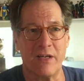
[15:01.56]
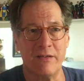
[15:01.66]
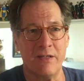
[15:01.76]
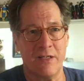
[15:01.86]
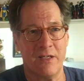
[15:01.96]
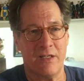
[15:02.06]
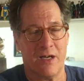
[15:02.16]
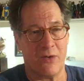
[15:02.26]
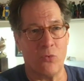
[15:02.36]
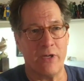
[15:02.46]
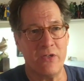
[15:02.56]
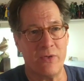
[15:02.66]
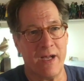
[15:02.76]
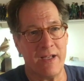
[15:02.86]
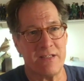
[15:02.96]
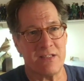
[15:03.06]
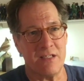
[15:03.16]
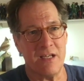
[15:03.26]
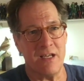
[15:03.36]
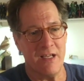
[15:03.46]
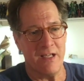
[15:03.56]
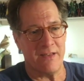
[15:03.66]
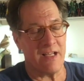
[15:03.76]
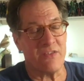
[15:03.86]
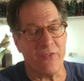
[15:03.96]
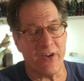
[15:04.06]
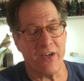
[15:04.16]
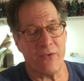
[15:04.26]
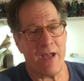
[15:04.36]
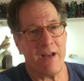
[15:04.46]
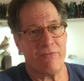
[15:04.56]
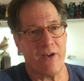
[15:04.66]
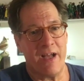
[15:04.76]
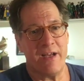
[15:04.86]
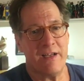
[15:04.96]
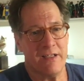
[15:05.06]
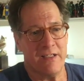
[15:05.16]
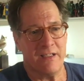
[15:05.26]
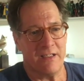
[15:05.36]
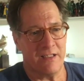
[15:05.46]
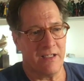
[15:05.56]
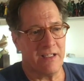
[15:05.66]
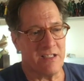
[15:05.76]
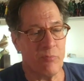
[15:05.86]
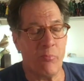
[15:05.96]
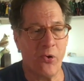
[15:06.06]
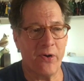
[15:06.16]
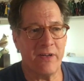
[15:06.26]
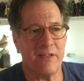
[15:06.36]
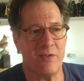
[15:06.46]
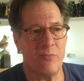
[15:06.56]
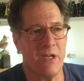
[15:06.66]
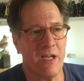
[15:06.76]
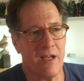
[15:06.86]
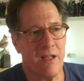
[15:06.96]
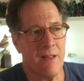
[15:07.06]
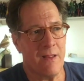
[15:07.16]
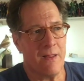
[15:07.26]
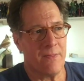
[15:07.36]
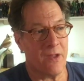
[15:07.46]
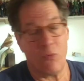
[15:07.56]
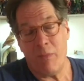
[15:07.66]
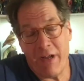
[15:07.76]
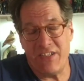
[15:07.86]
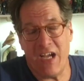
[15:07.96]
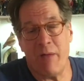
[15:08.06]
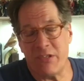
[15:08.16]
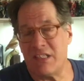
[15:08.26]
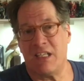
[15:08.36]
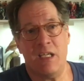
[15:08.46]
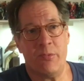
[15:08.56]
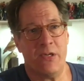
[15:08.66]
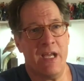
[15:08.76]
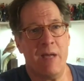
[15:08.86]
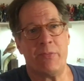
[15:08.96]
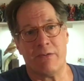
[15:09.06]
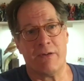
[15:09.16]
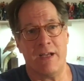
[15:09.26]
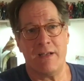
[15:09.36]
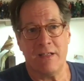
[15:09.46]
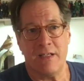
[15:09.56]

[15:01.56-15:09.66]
on on what you guys see. That's very gratifying. It's important to me that, well, my job is to keep you happy, right?